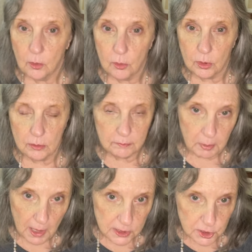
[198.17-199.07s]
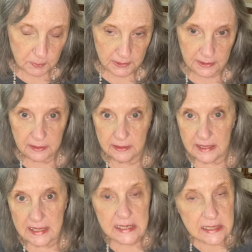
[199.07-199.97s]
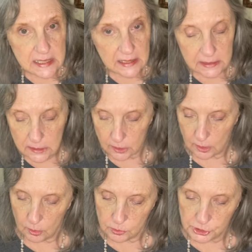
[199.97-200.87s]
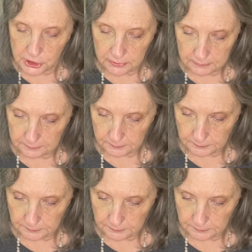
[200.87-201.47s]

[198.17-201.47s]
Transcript: or possibly the Indian Ocean.